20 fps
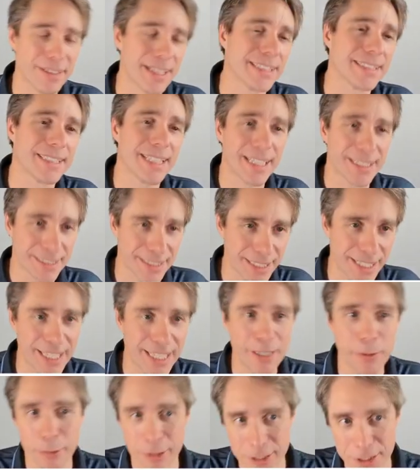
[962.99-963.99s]
Let's say it's a
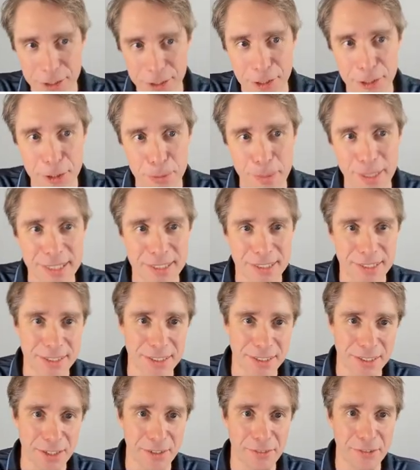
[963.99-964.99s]
keyword search-based
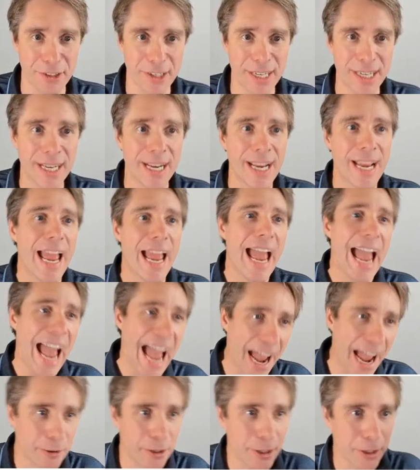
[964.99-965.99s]
discovery.
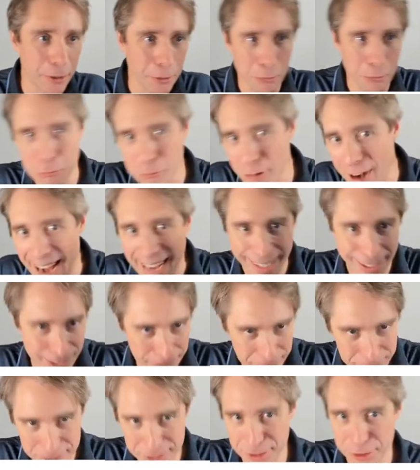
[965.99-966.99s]
How do you
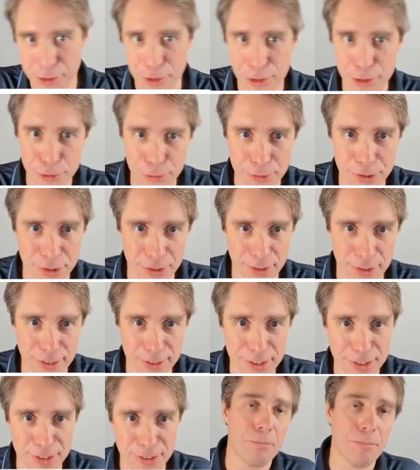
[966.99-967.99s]
rank the search
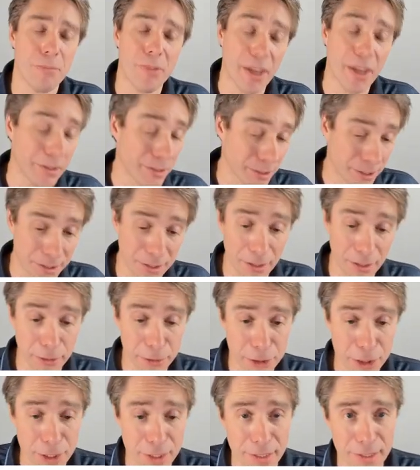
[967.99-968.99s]
results? Now, the
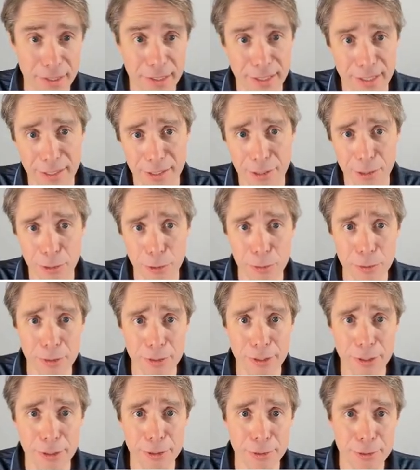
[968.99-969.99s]
solution that
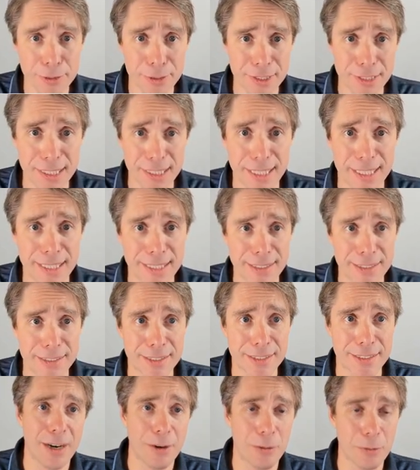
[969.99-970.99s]
Google used
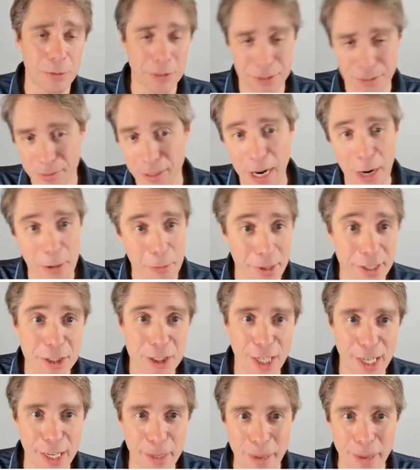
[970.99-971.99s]
was
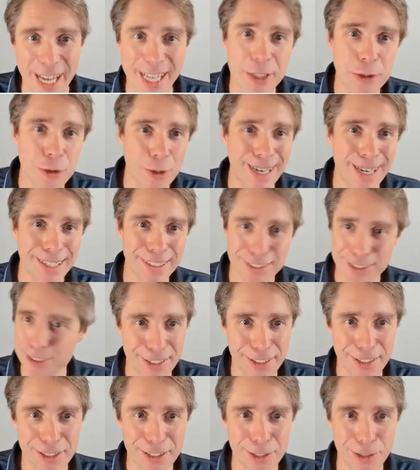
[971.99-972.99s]
originally PageRank.
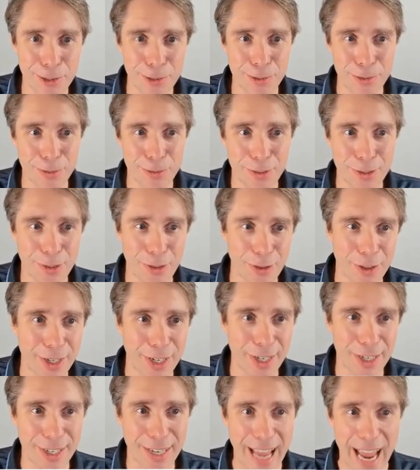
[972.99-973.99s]
So you look
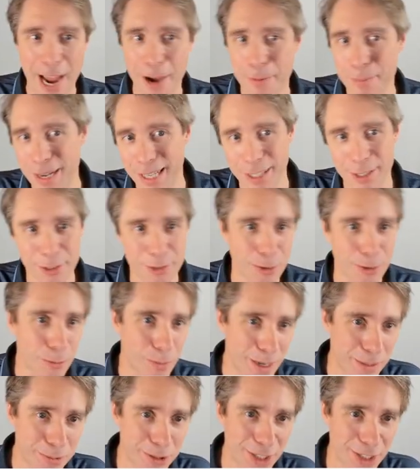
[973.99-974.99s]
at how many other
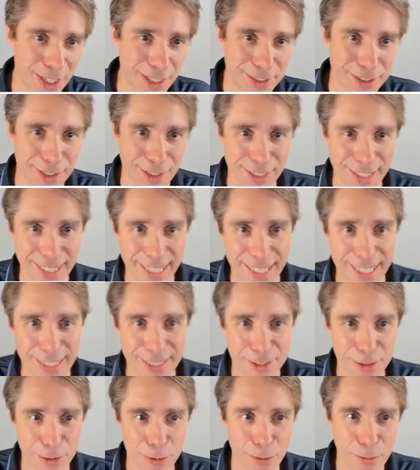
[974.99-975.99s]
websites are
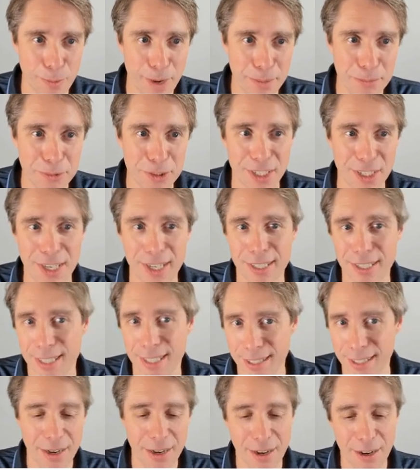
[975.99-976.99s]
linking to a website,
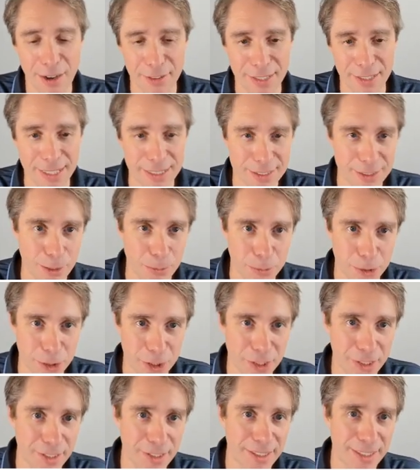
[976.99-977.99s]
and on the
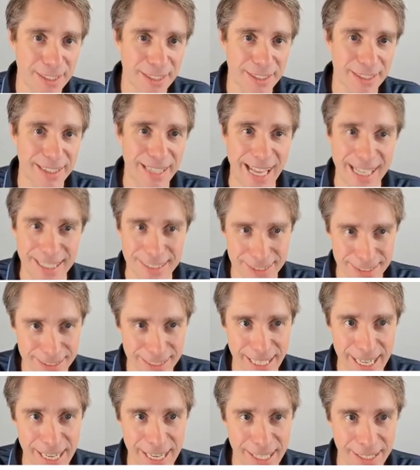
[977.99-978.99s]
assumption that that's
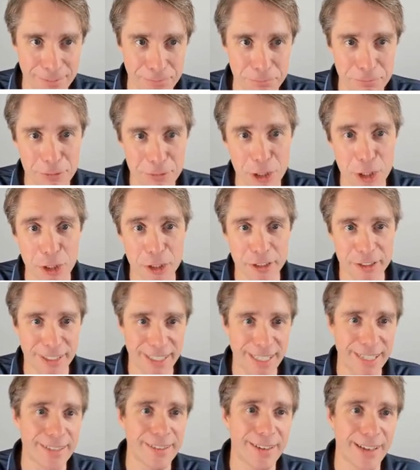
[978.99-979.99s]
a good
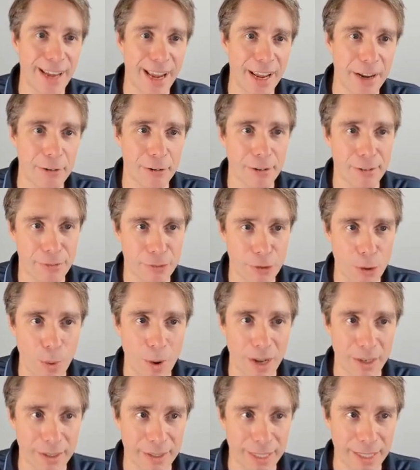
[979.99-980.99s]
indicator of
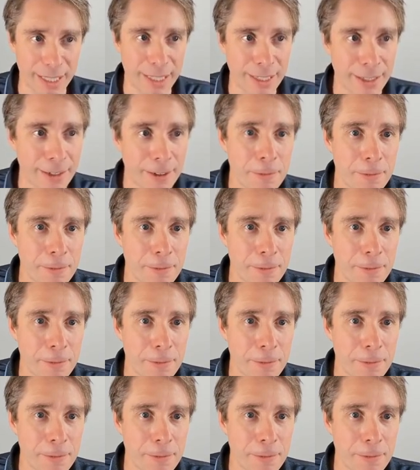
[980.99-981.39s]
quality.